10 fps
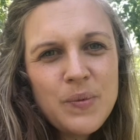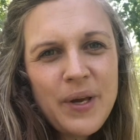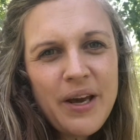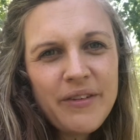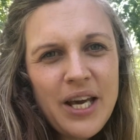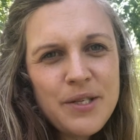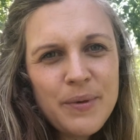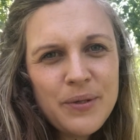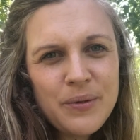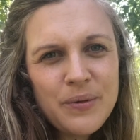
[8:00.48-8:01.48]
have gas
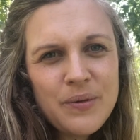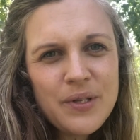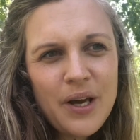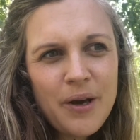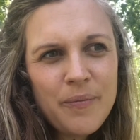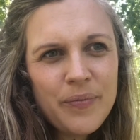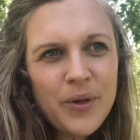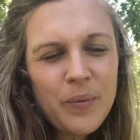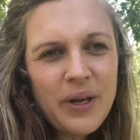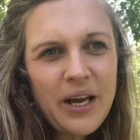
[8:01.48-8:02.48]
bottles
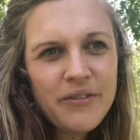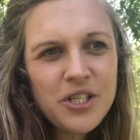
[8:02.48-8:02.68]
that we have to